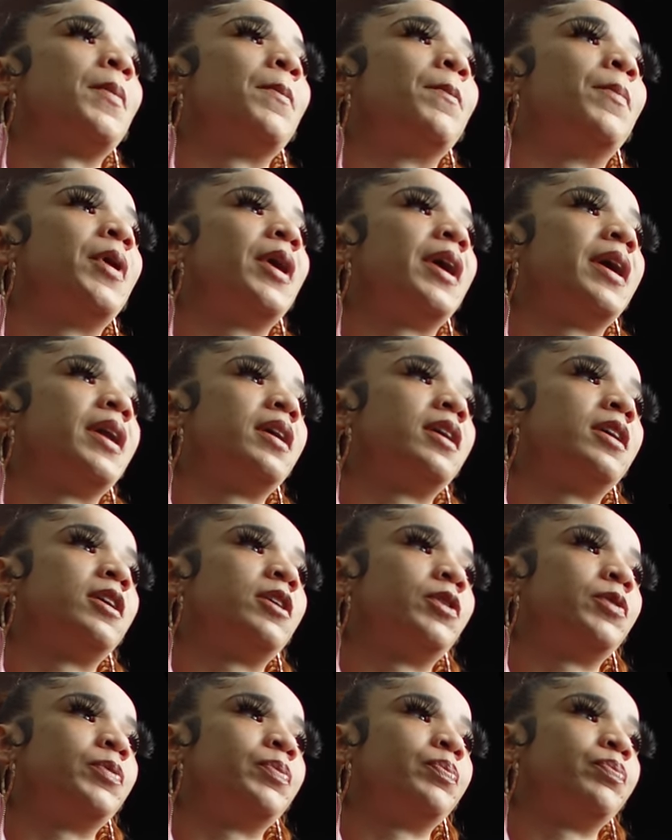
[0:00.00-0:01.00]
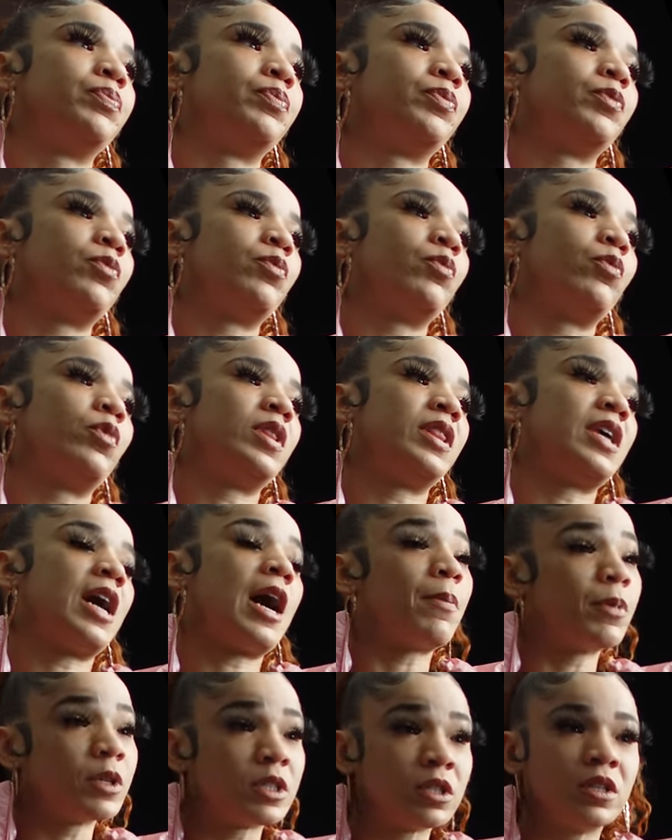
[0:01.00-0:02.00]
But um, when the
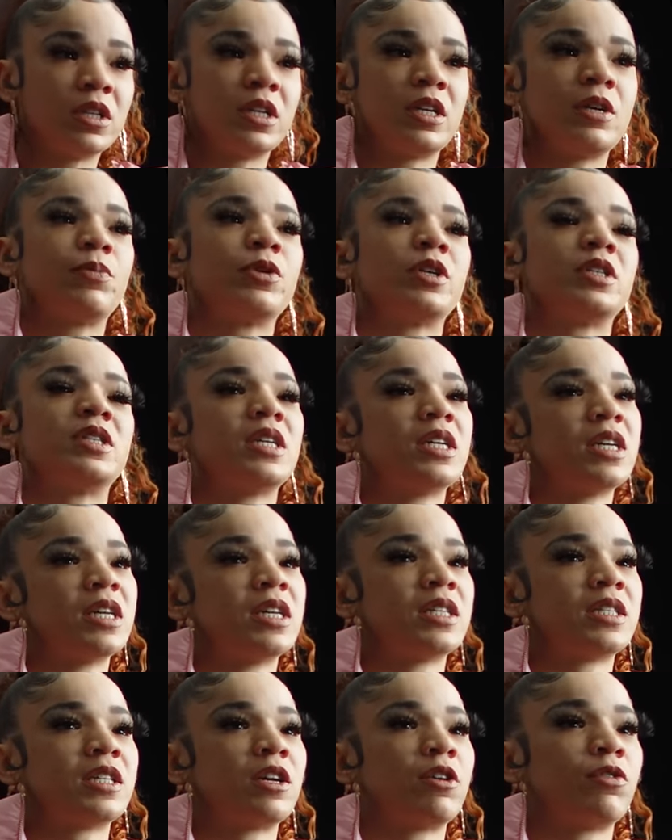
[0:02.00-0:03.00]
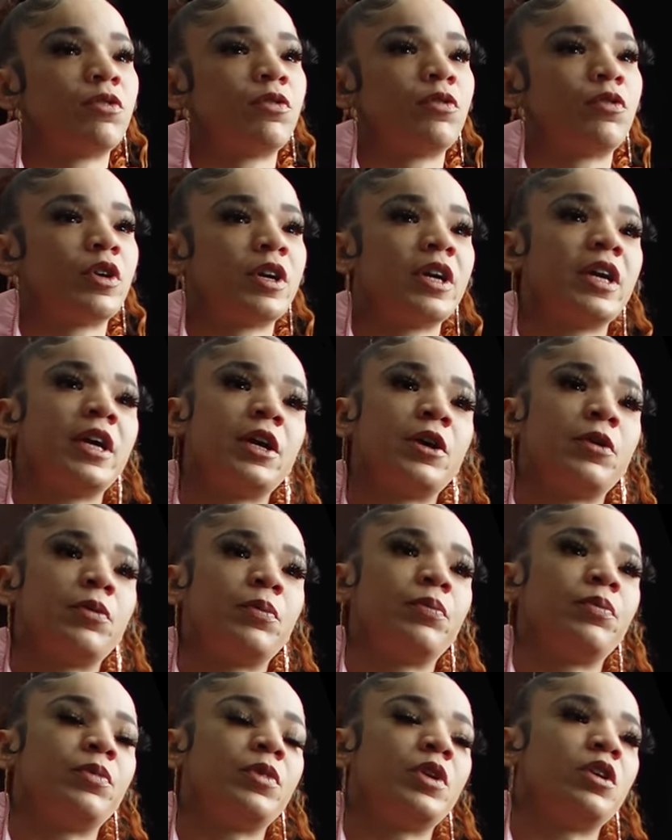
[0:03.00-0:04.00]
opportunity presented itself for
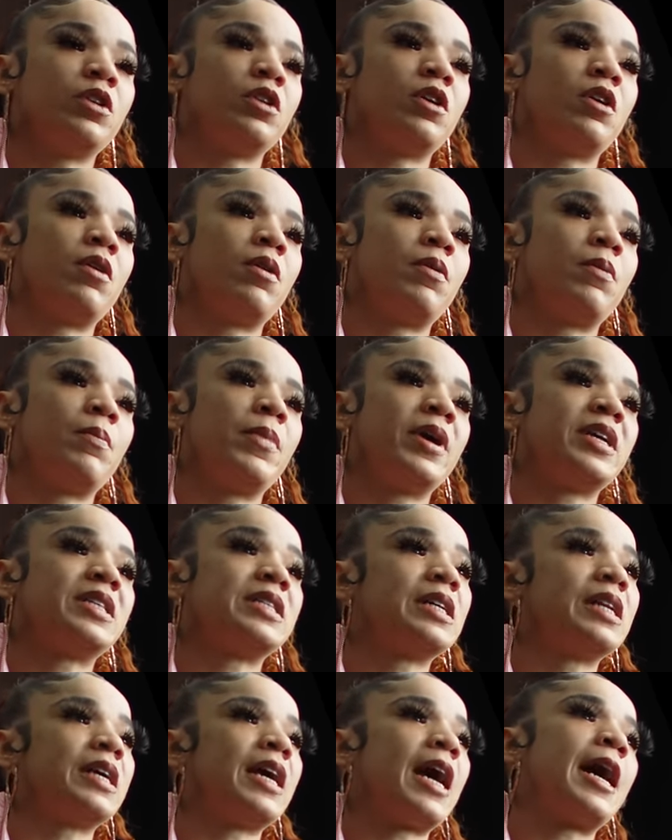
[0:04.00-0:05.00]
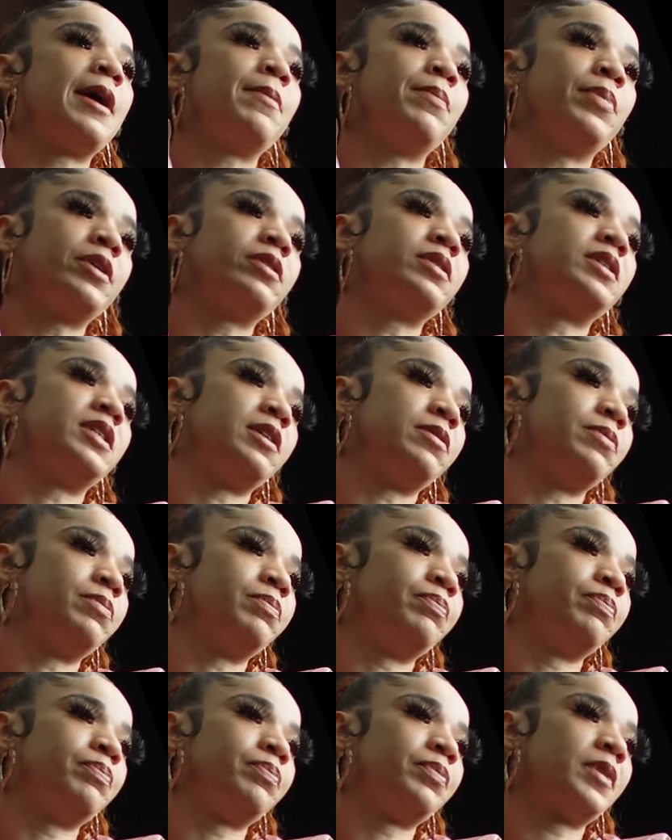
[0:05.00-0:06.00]
him, you know, basically I built him
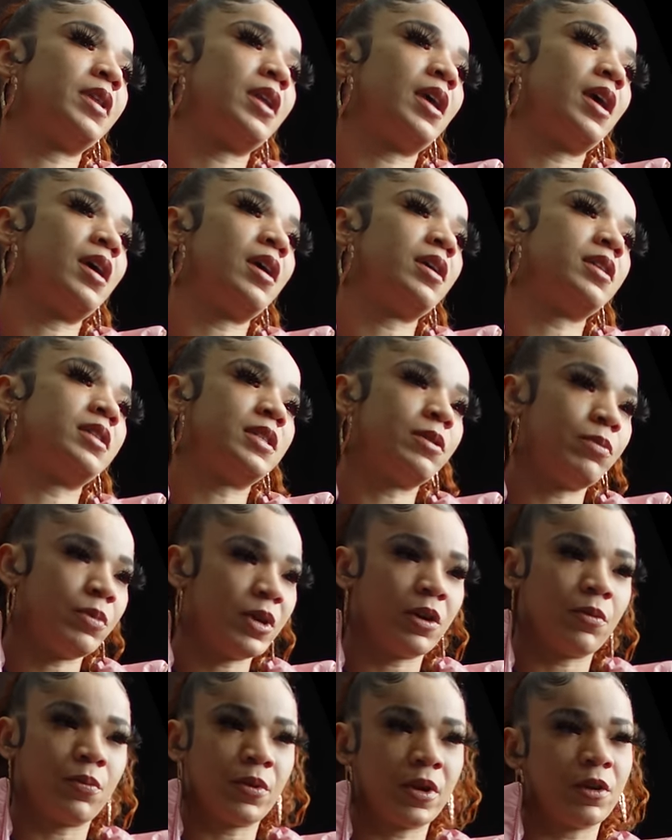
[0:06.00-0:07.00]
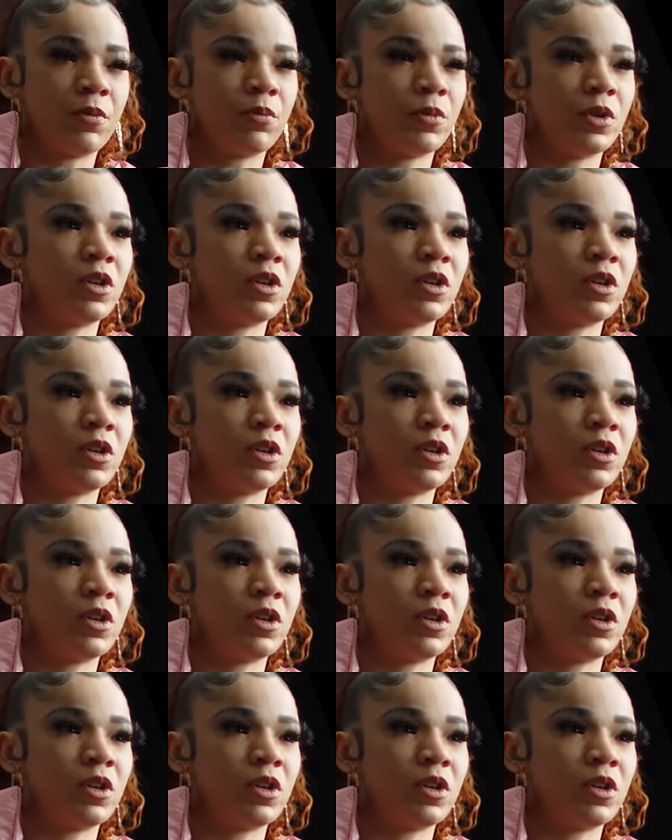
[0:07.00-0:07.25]
to be a pimp.